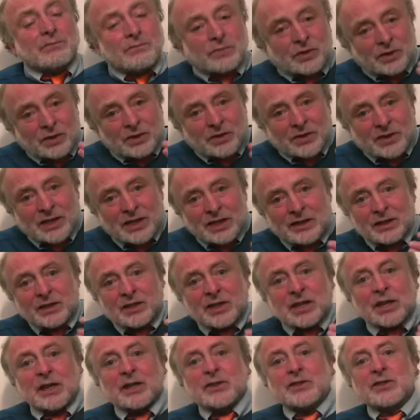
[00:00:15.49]
to see the
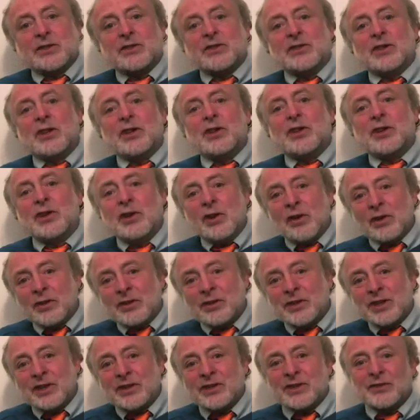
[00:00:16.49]
tasks
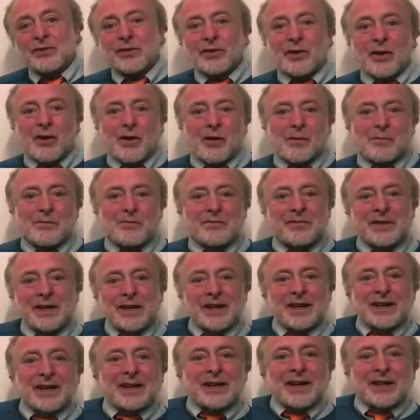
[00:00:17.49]
not just from